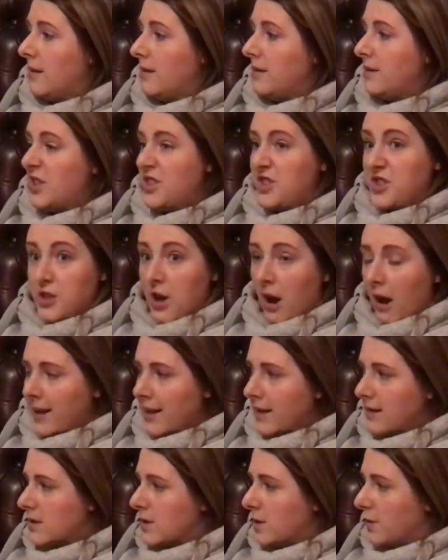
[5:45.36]
The
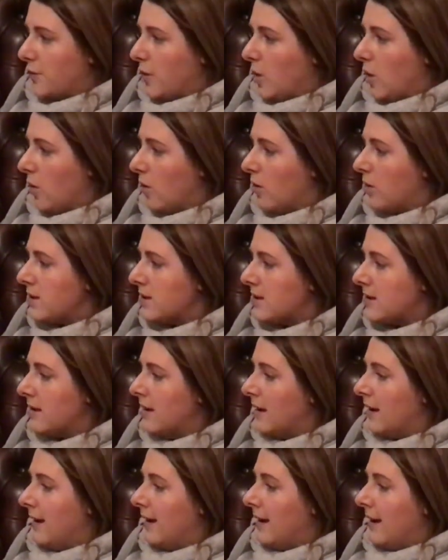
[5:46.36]
giant, of course.
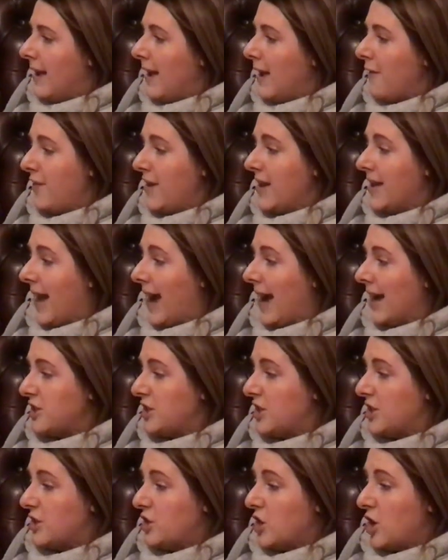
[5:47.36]
If he
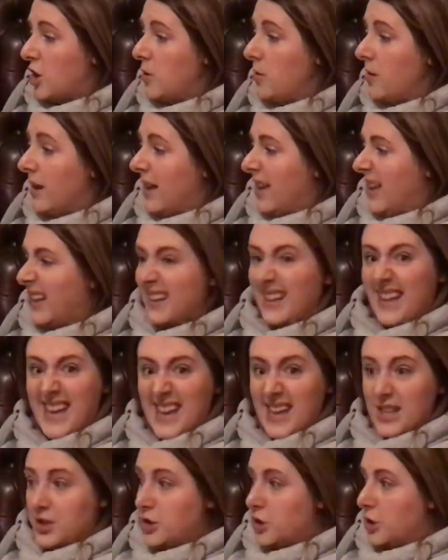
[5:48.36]
catches you, he'll
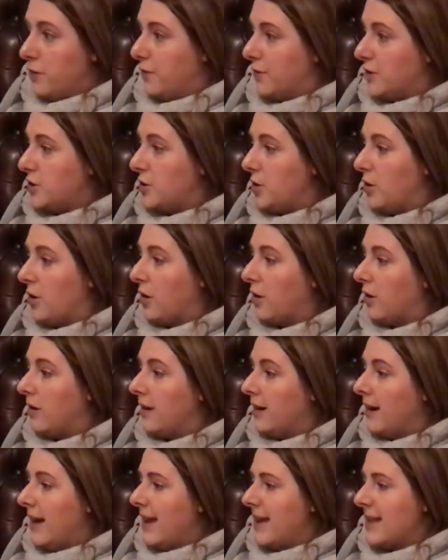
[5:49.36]
eat you for sure.
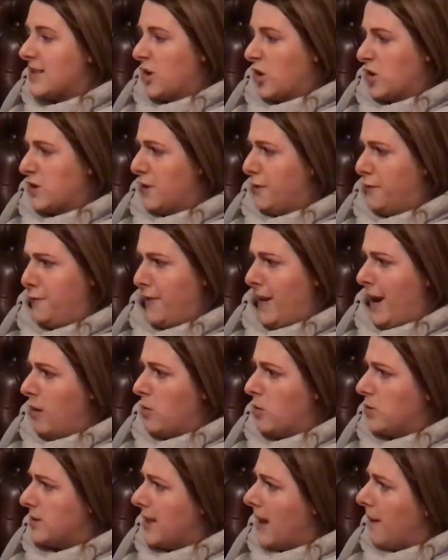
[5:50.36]
He's got a
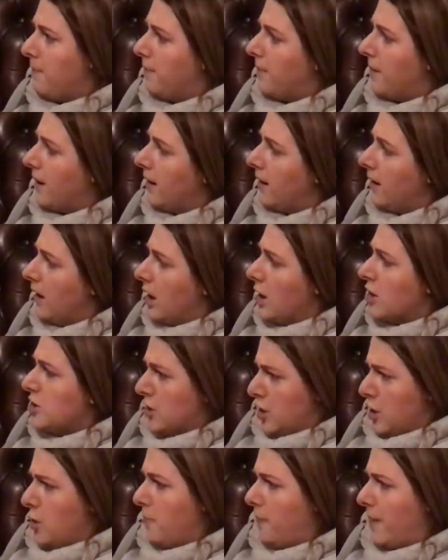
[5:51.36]
foul temper,
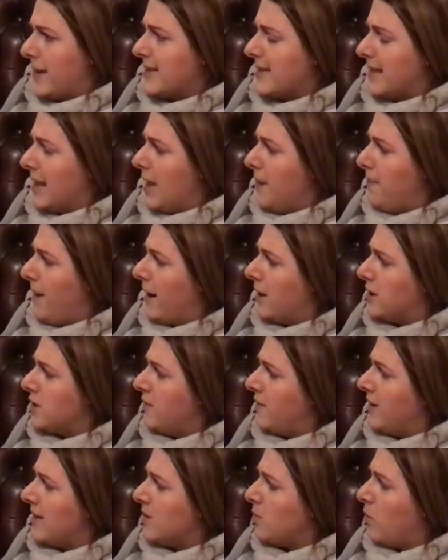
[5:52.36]
so you better keep out
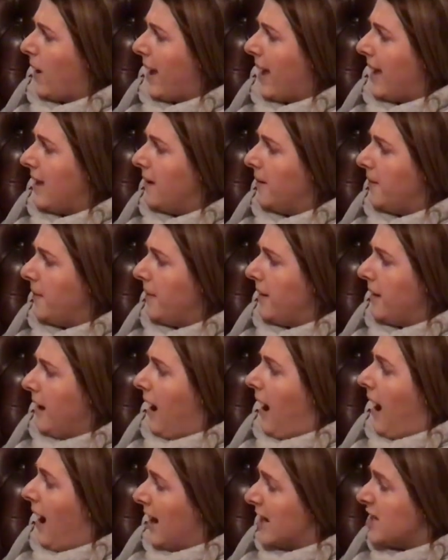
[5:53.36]
of his way.
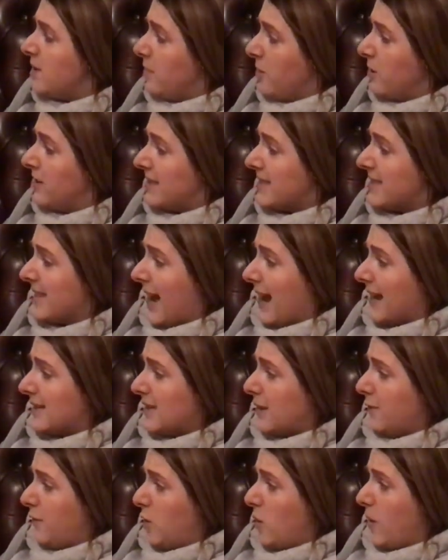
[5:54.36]
Hide among the sacks
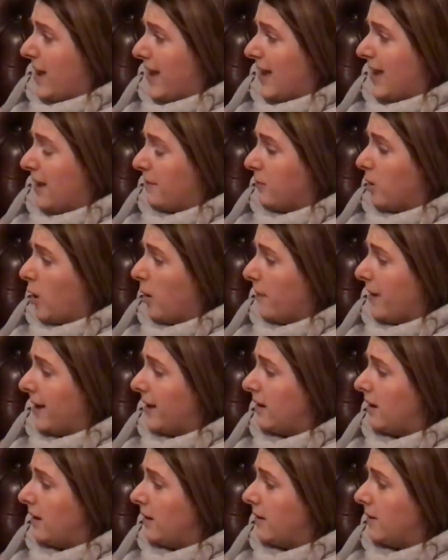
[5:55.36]
if you hear him
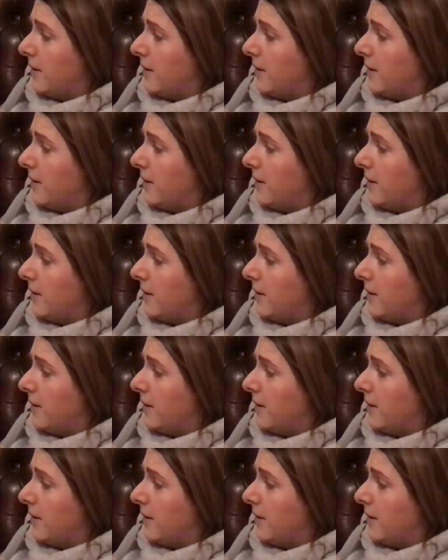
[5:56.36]
coming.